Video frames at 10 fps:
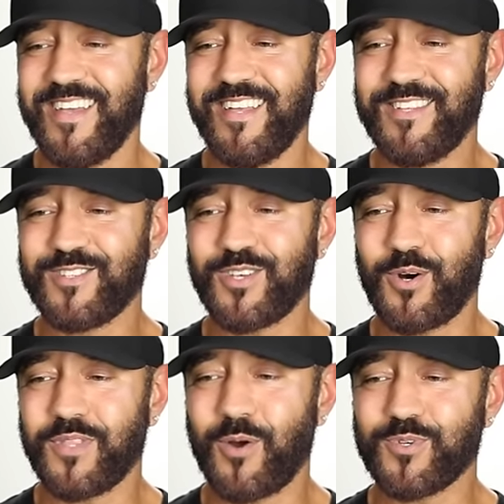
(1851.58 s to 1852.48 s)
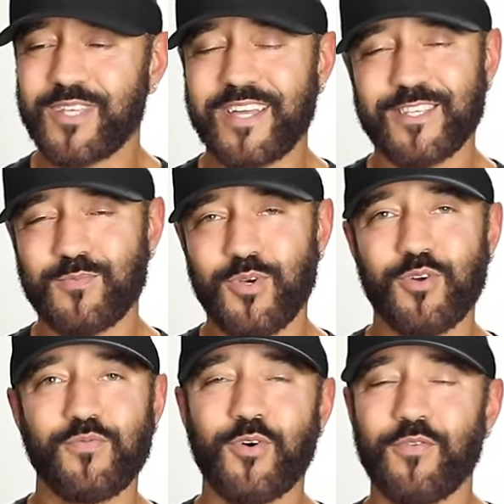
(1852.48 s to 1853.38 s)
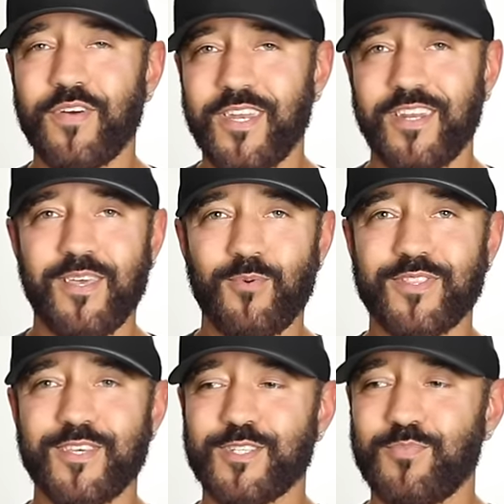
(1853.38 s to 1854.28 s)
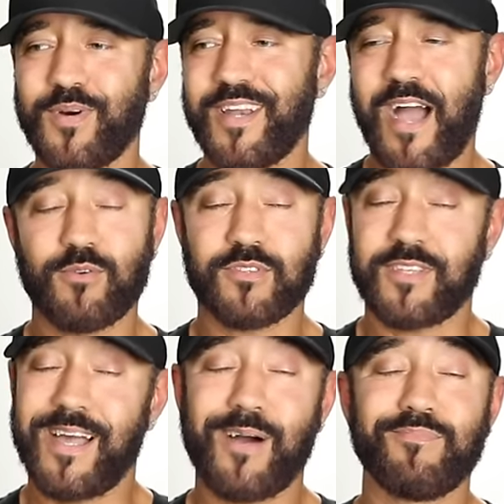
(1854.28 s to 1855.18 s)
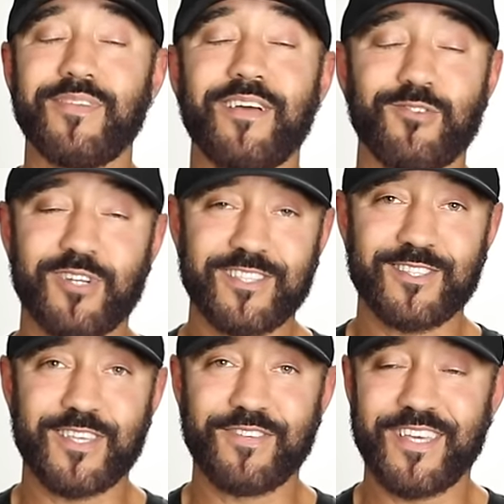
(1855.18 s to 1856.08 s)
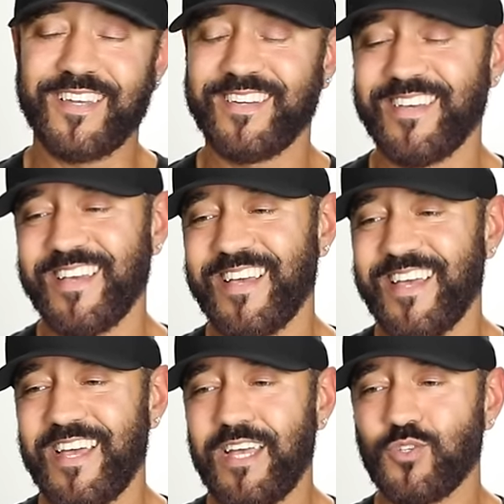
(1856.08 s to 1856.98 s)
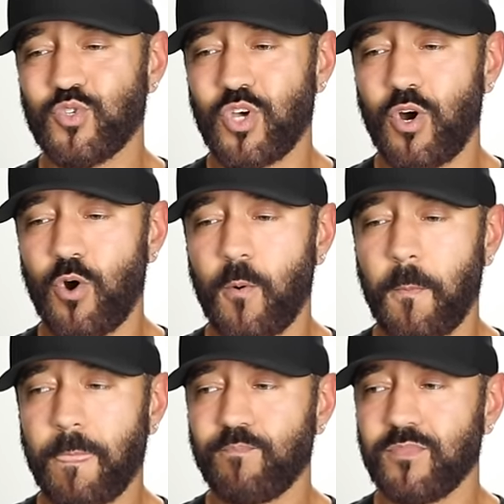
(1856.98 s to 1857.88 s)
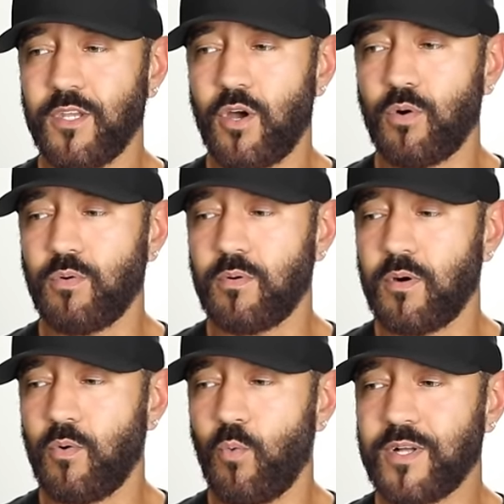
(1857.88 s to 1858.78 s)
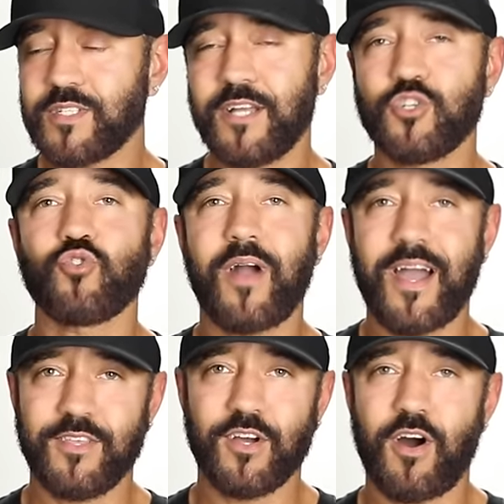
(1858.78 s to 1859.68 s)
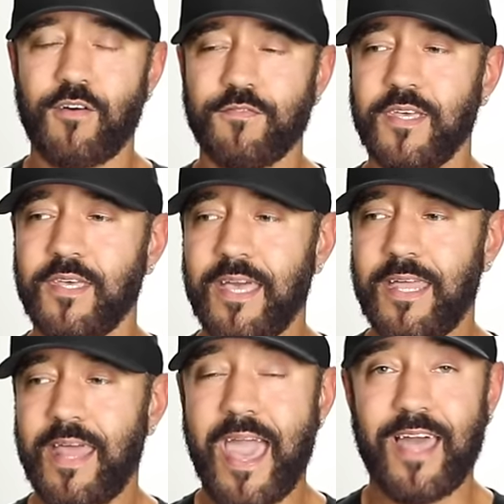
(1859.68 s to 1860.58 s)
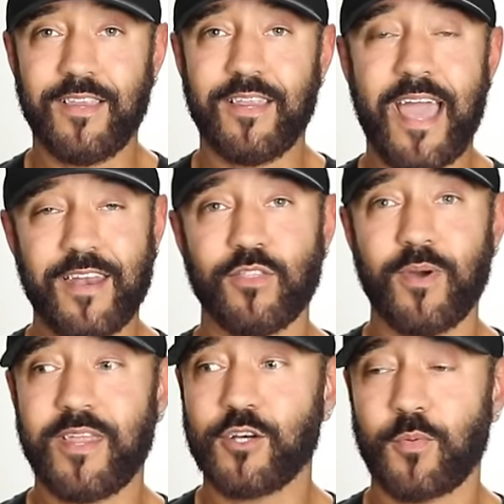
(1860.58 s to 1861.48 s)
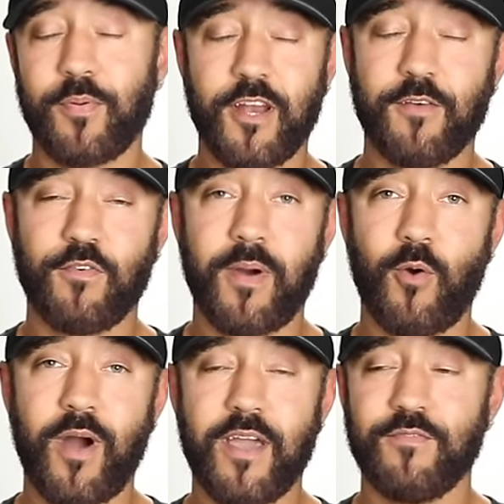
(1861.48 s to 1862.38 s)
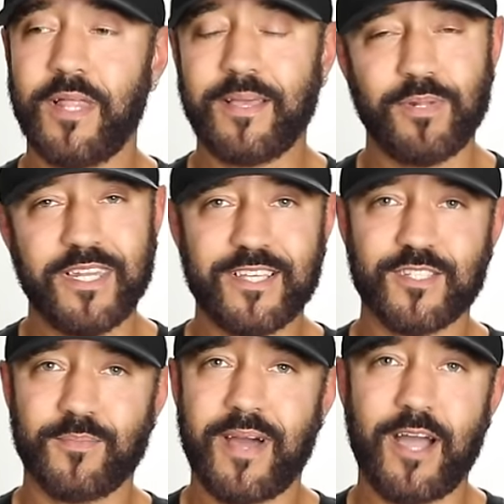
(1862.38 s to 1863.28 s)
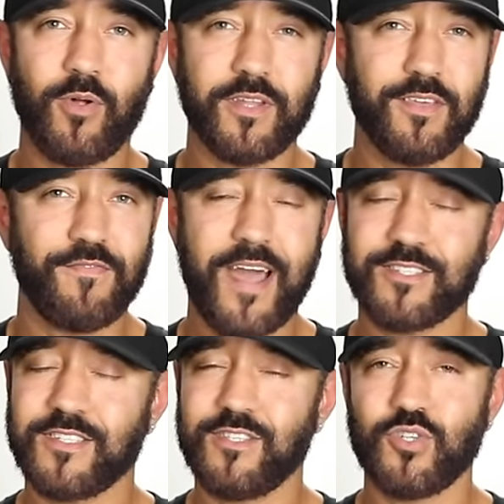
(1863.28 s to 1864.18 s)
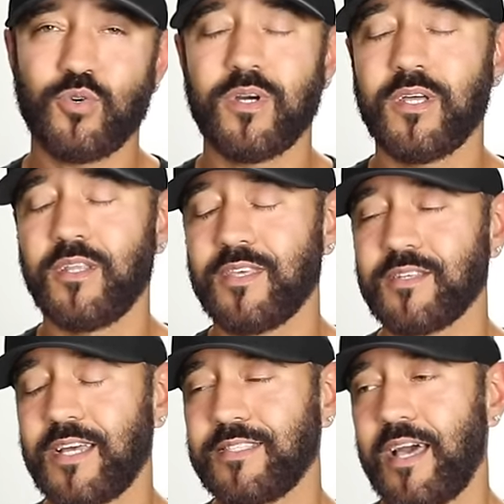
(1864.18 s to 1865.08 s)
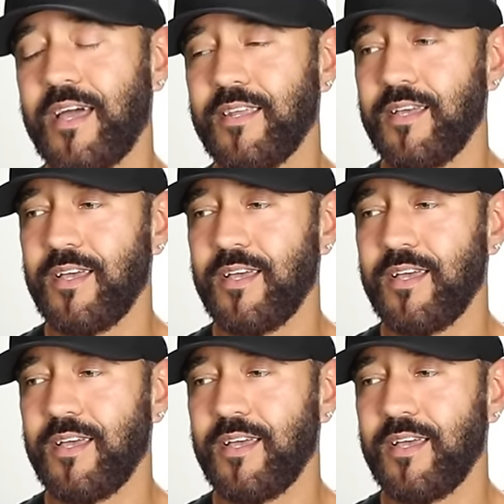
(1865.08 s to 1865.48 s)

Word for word: And so there was like this beautiful affinity with this, but I was just like, I'm never drinking this stuff again. And so, you know, once I tried the coffee and had it had it the way that I was preparing it for my wife, like blending some high quality fats into it and things like that,